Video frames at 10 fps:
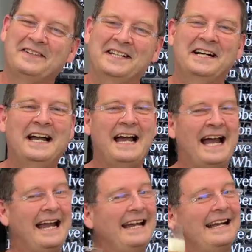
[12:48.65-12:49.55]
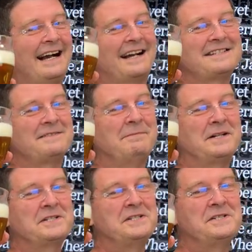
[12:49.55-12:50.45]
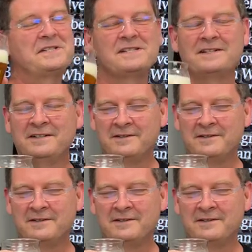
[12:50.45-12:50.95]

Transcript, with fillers: but hey, I got some bug juice.